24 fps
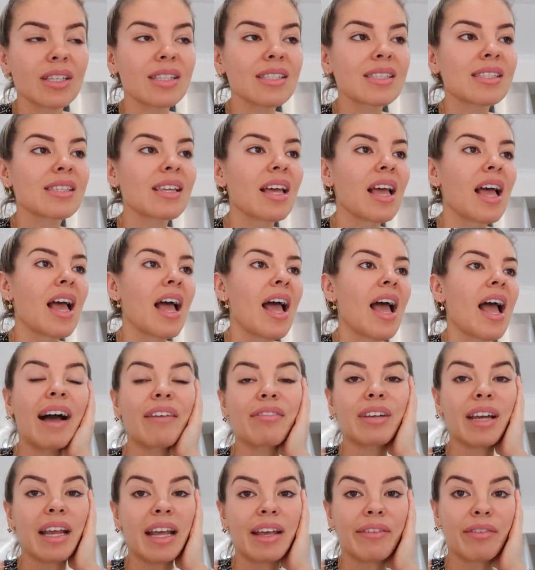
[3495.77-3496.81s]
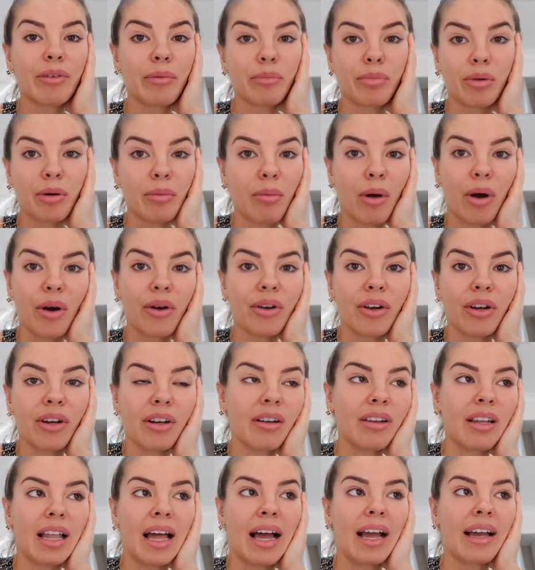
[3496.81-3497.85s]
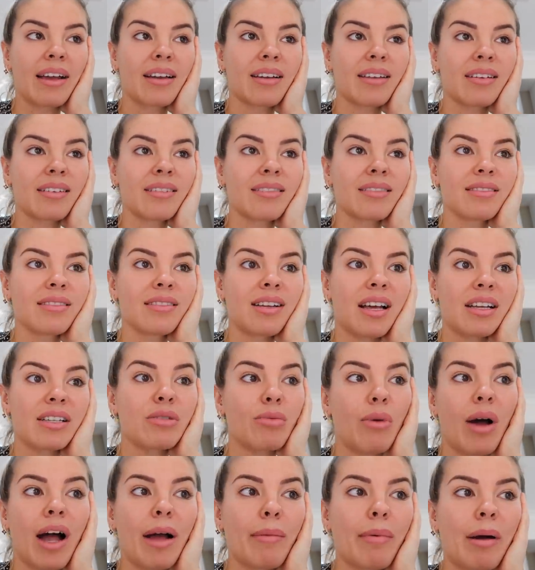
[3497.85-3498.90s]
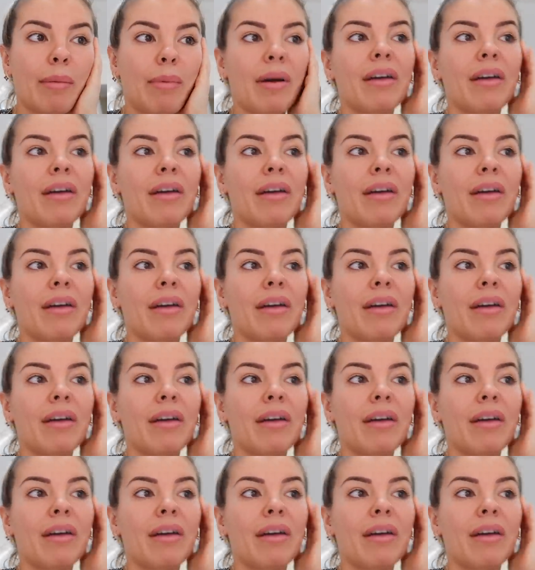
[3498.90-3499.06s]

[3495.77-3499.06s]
I haven't even promoted like a swipe up.